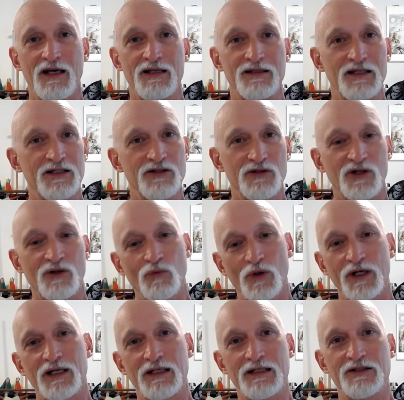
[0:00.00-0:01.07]
and then you can
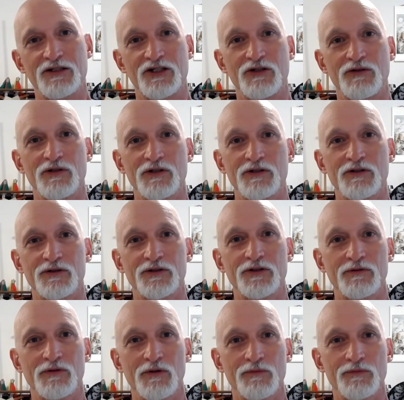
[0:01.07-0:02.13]
work it into your
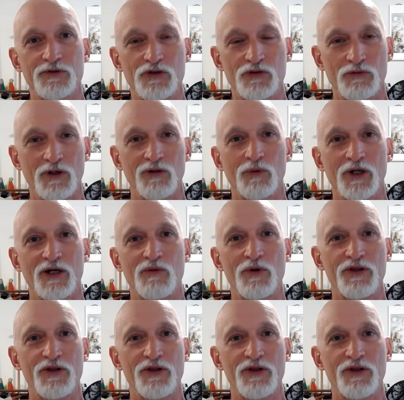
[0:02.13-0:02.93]
own drill work